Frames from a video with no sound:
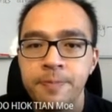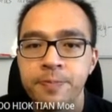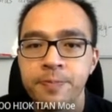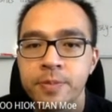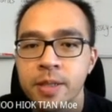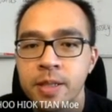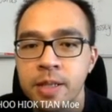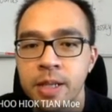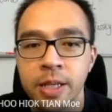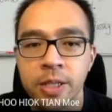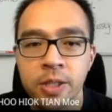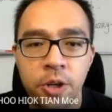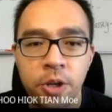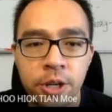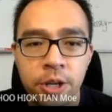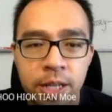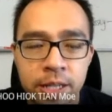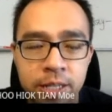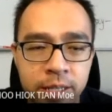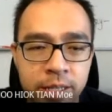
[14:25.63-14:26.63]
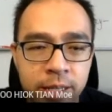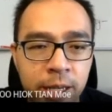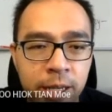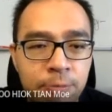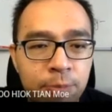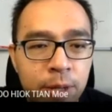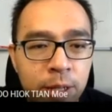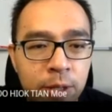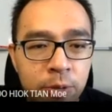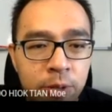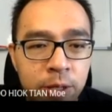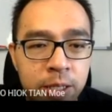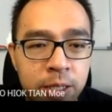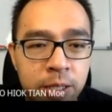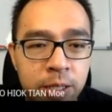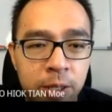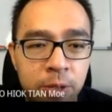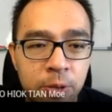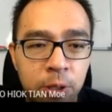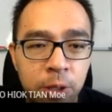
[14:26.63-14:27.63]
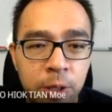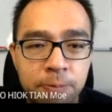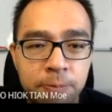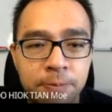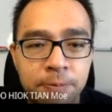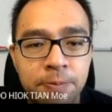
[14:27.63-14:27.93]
Okay, sorry, there's a second part to this now. Hold on.